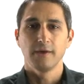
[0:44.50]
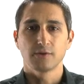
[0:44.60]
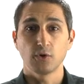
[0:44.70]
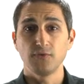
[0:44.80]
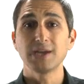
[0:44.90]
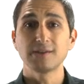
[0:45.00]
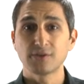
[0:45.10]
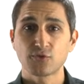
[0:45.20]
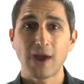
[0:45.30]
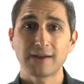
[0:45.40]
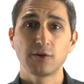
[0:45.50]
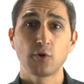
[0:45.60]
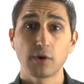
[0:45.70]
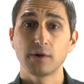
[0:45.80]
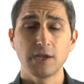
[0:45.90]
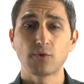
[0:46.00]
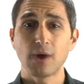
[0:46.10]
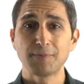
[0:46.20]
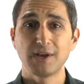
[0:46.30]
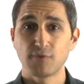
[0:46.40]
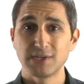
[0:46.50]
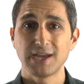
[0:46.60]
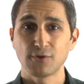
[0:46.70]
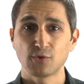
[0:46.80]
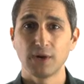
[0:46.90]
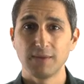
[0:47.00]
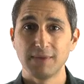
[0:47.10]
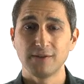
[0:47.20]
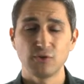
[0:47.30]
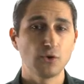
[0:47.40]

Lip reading: So if you get distracted or interrupted every 10 or 20 minutes,